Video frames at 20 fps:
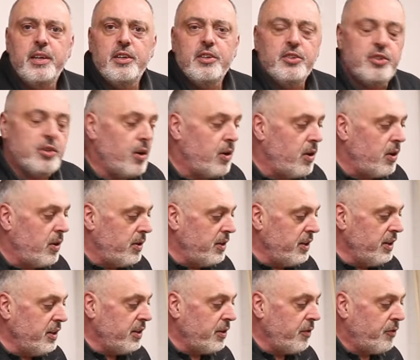
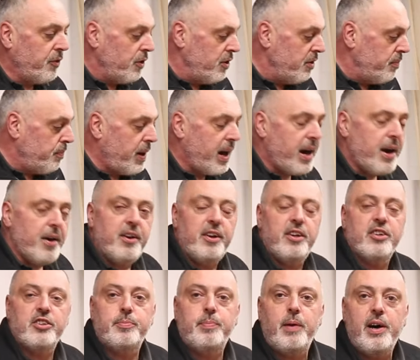So the front part
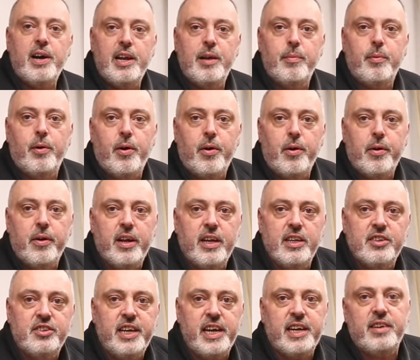of the spoilboard
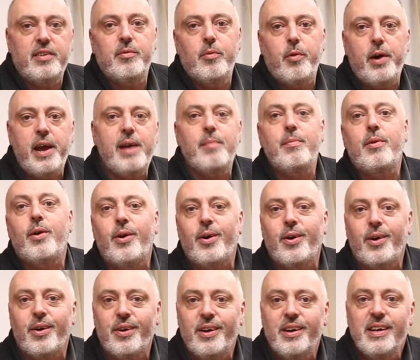is getting way
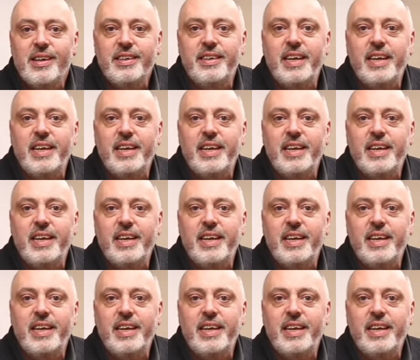more